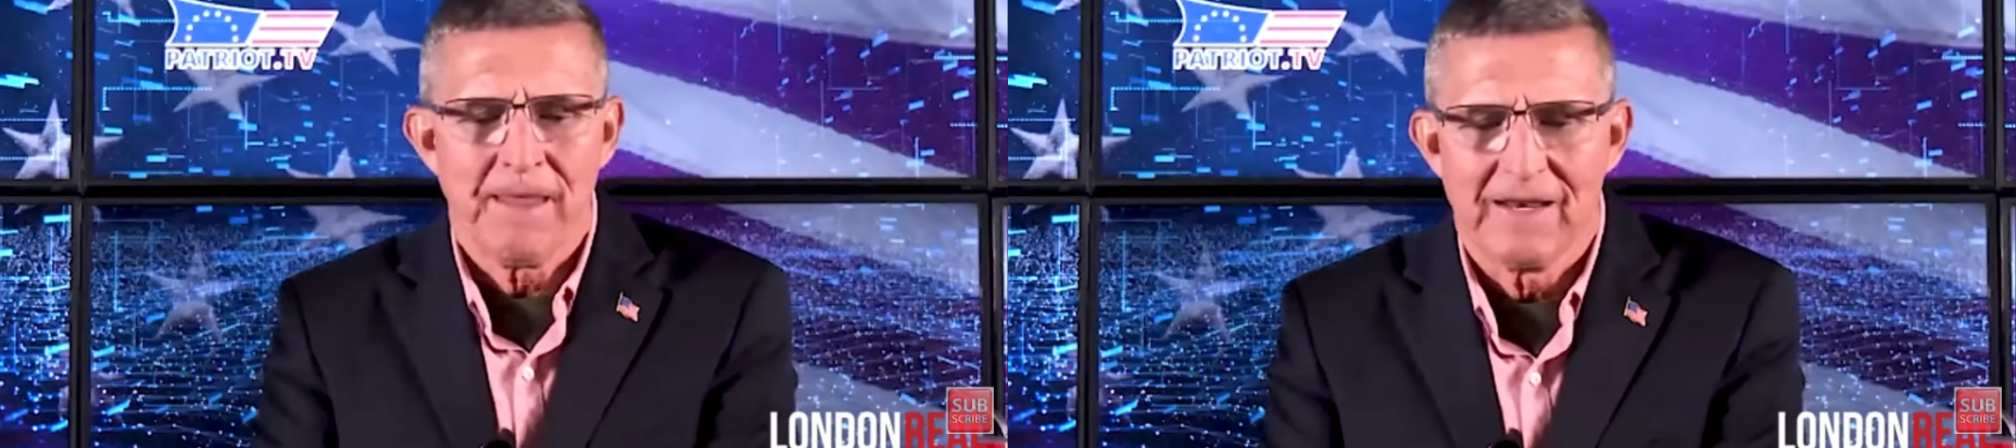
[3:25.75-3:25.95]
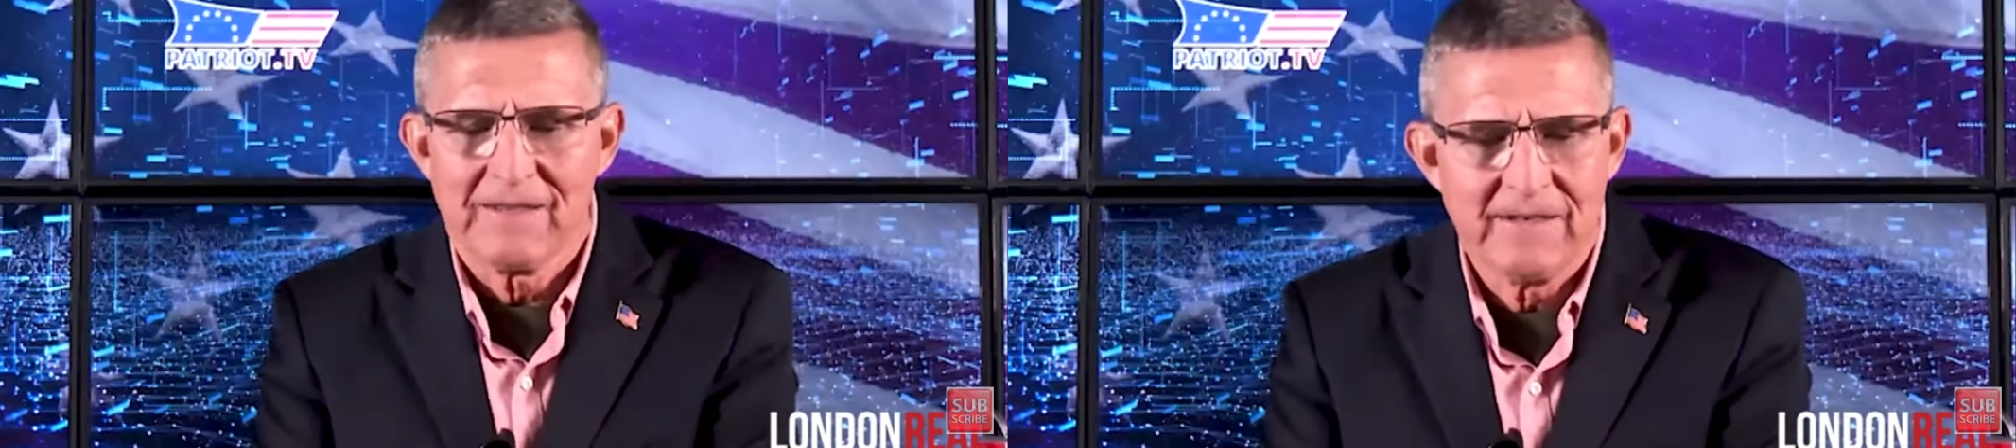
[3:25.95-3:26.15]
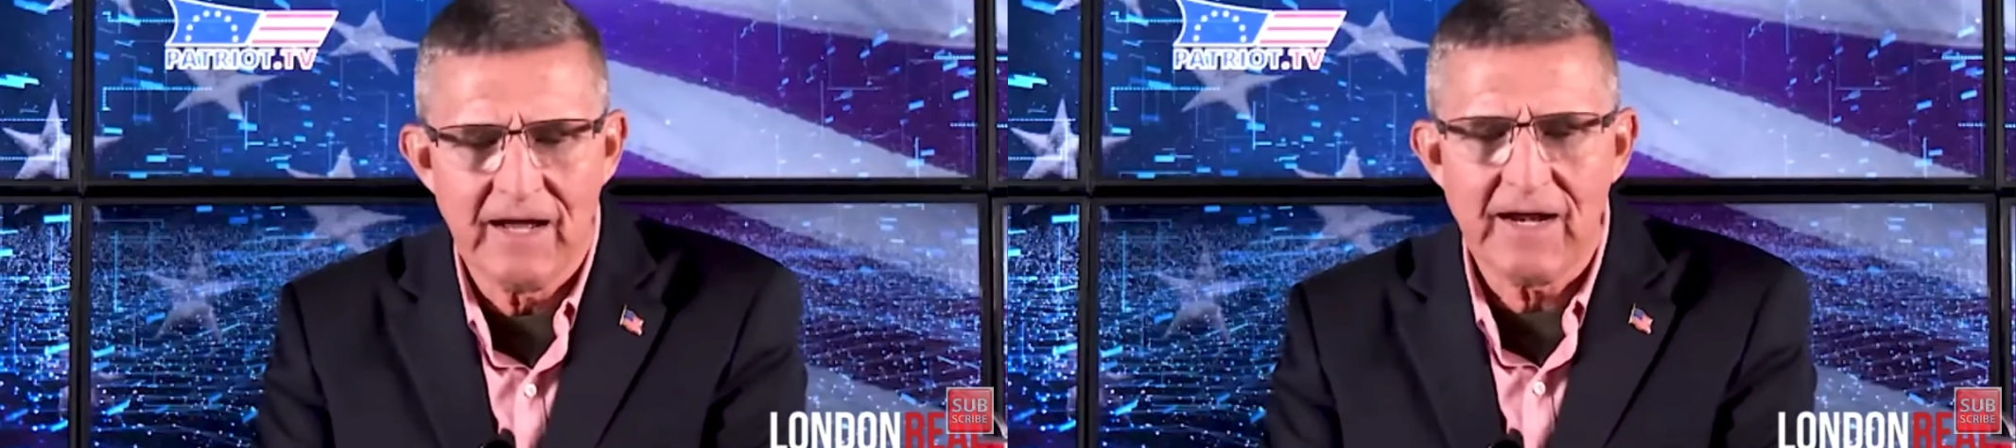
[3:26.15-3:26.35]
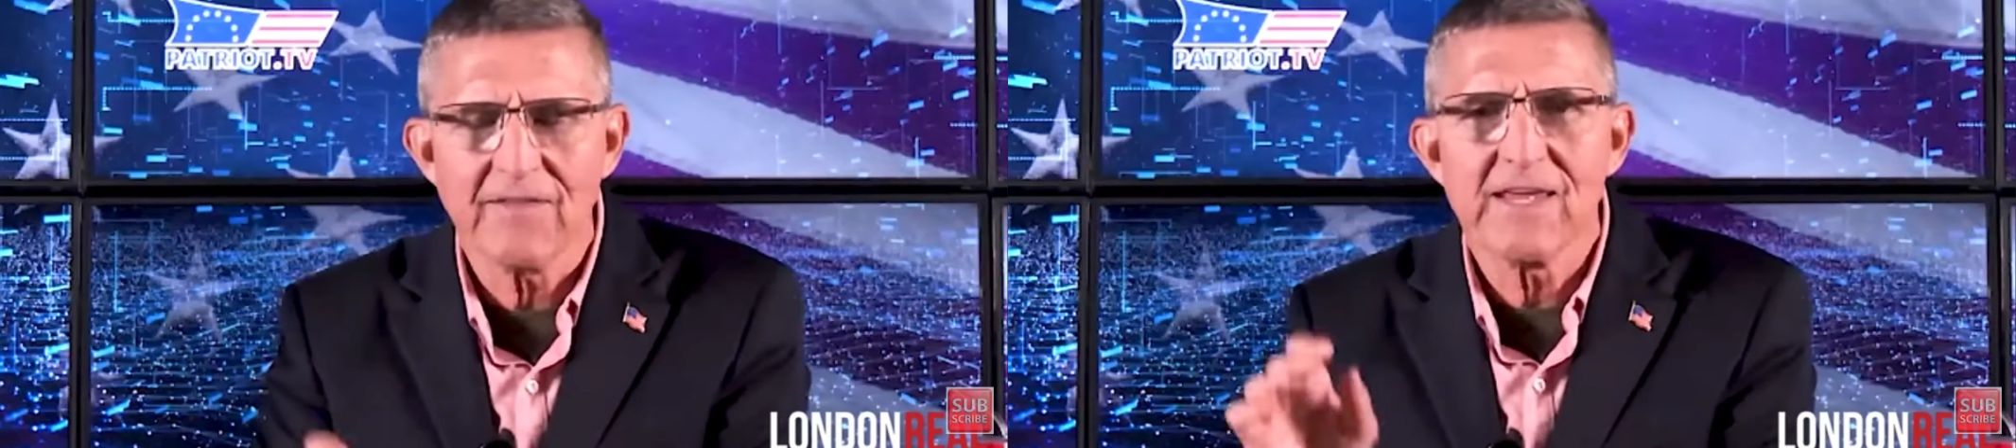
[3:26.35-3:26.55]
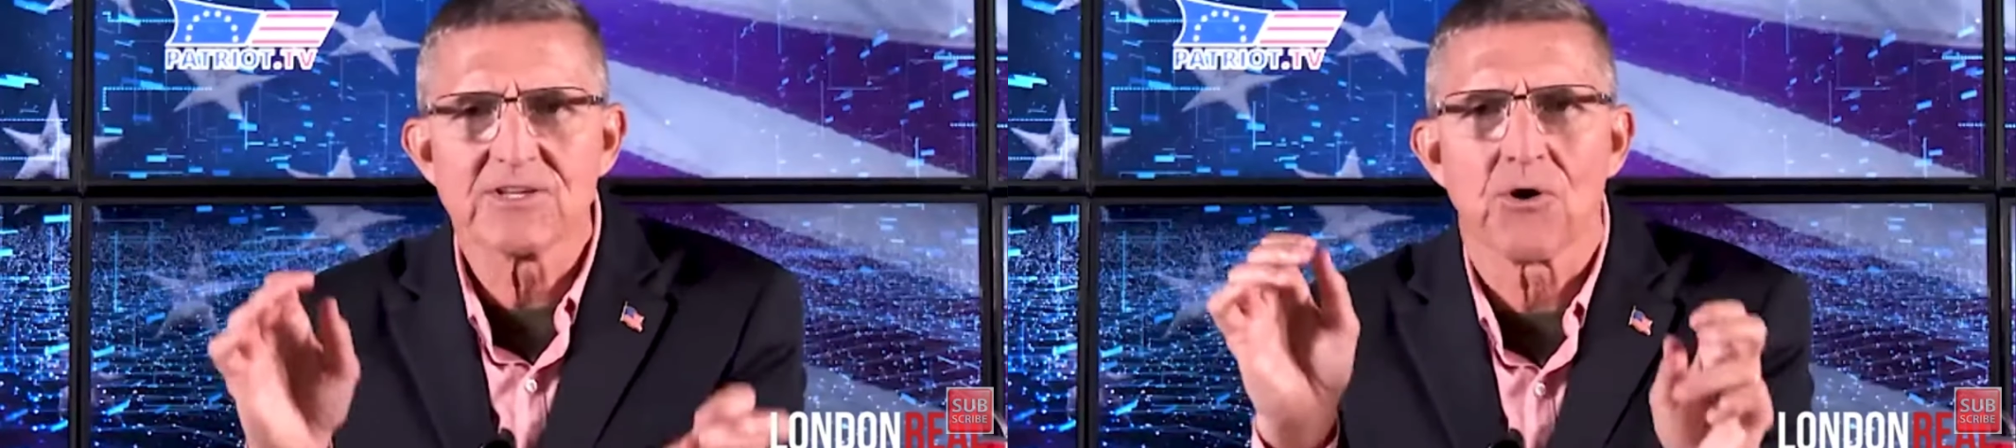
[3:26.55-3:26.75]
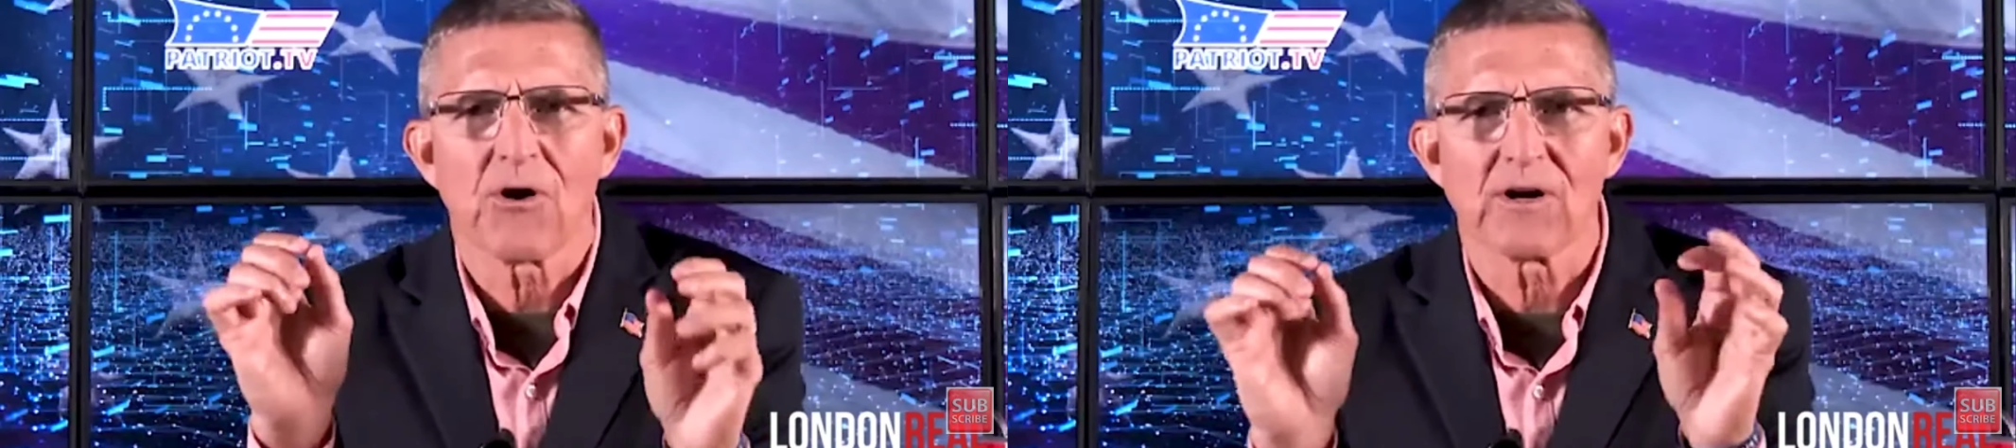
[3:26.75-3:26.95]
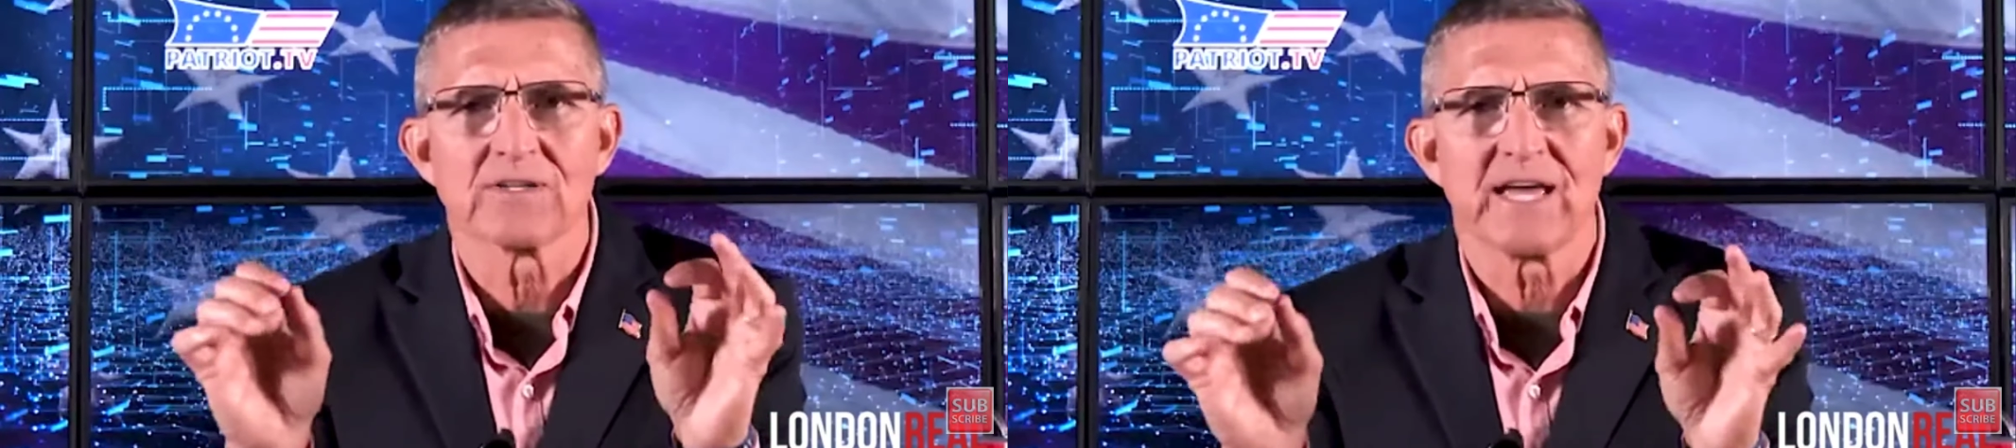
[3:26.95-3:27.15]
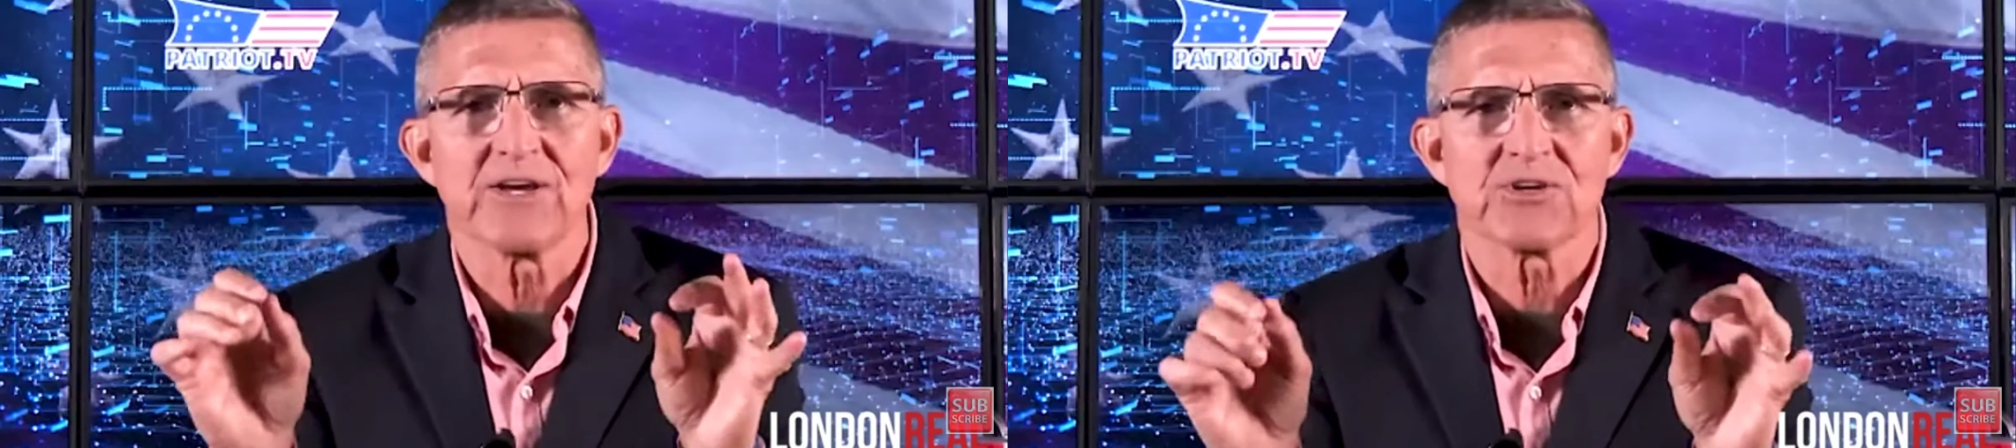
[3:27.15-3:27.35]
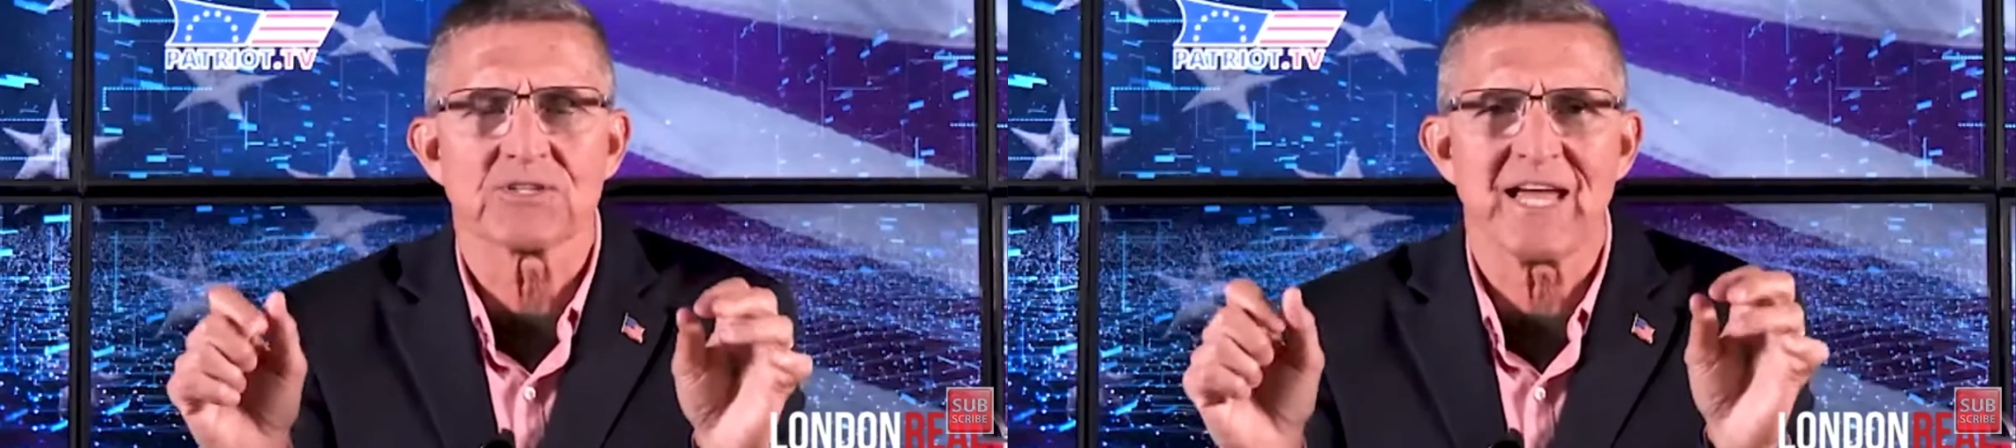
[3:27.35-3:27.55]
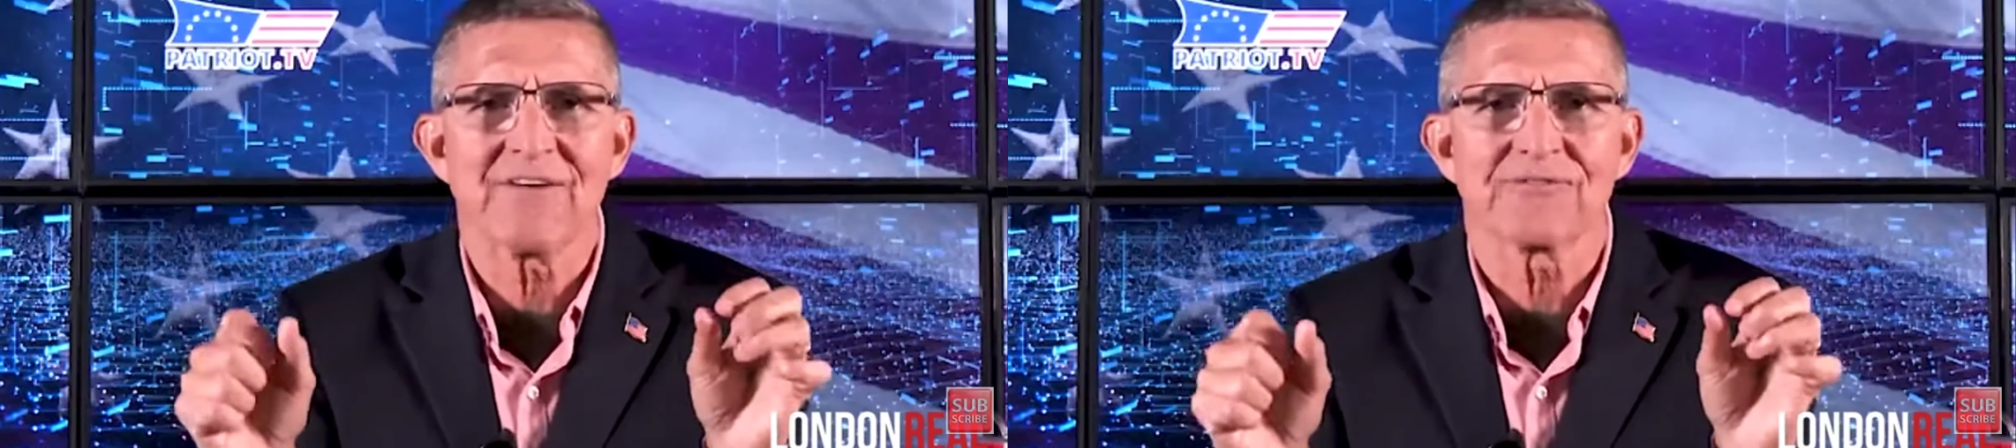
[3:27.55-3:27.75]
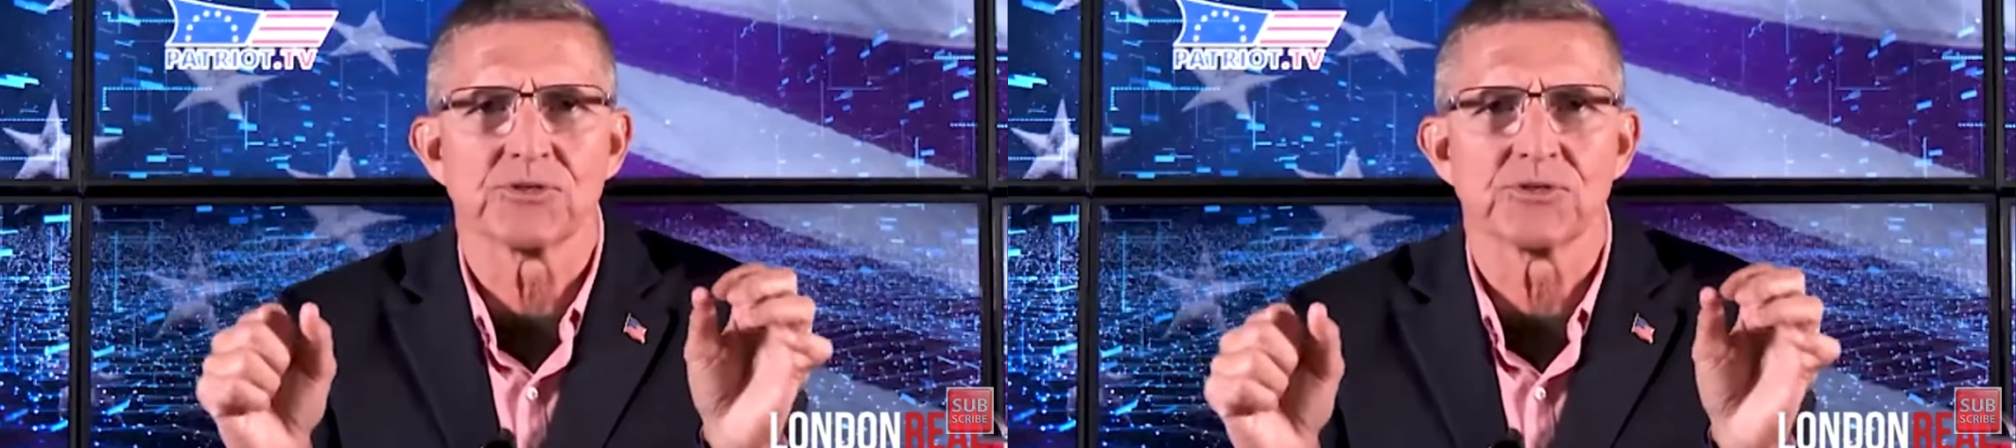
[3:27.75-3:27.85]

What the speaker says: None of these organizations have